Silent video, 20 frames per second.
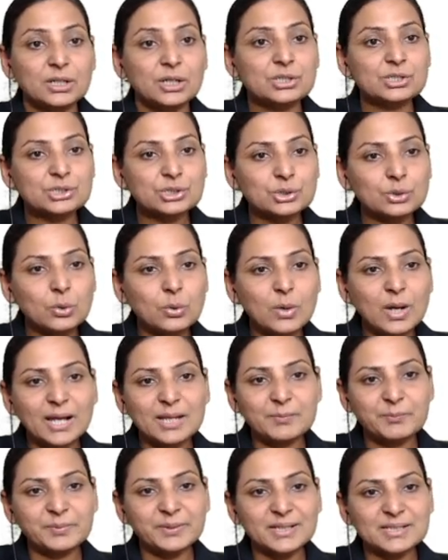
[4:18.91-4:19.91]
Slow I
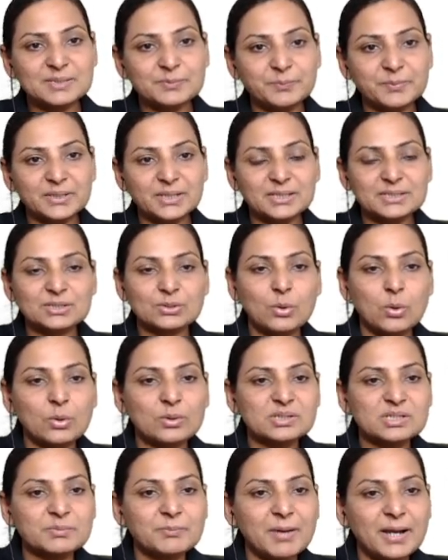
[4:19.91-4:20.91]
P S P is
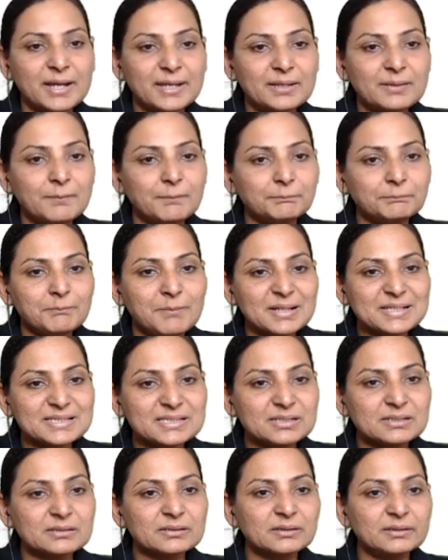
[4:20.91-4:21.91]
caused by
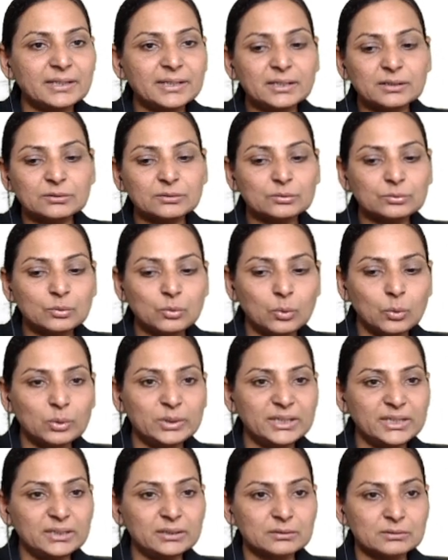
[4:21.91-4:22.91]
muscarinic
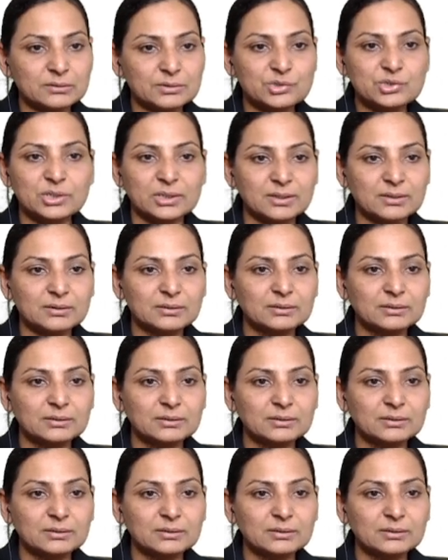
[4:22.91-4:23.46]
cholinergic.